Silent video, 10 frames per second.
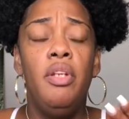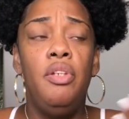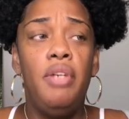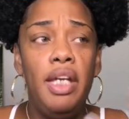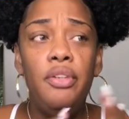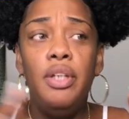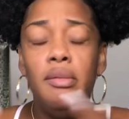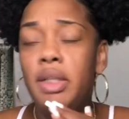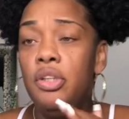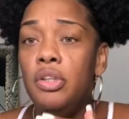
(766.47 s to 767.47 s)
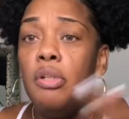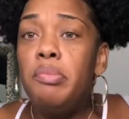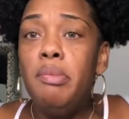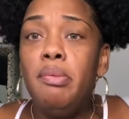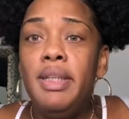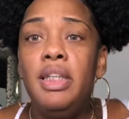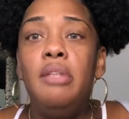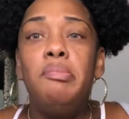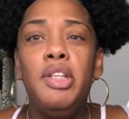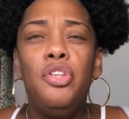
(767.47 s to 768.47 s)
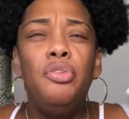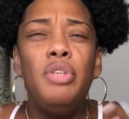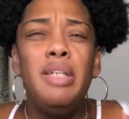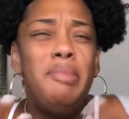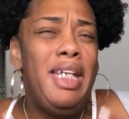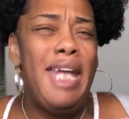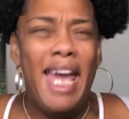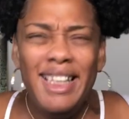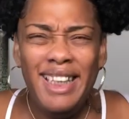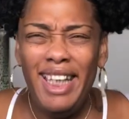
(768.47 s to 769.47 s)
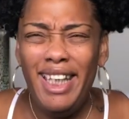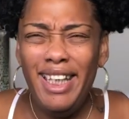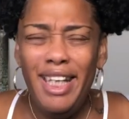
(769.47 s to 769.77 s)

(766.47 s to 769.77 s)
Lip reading: you can't do that because, you know, people might see. But you can be nasty.